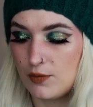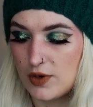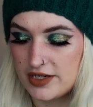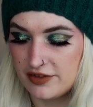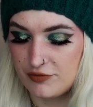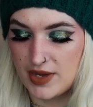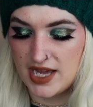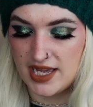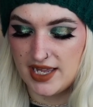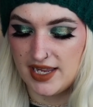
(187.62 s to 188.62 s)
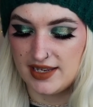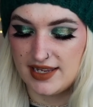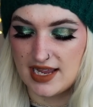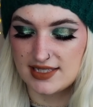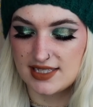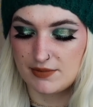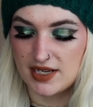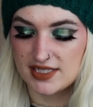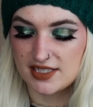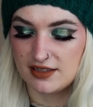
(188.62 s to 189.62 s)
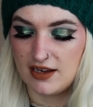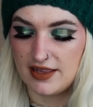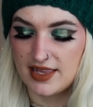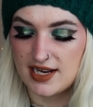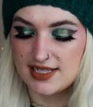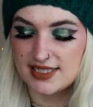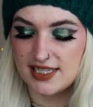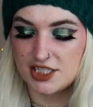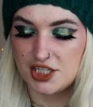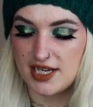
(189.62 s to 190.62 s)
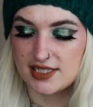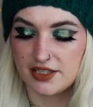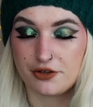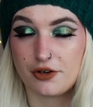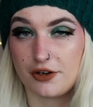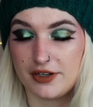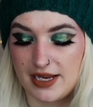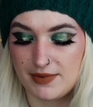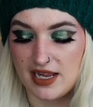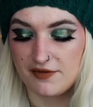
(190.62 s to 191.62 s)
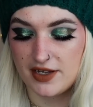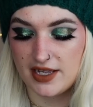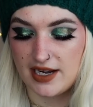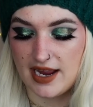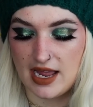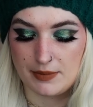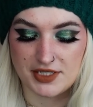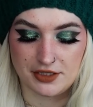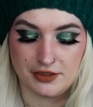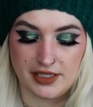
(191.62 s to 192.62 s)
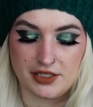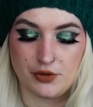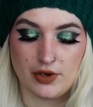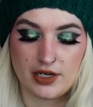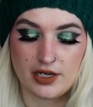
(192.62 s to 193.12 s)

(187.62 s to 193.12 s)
One of my guests in my salon that I see, she has a little girl named Ava and I absolutely adore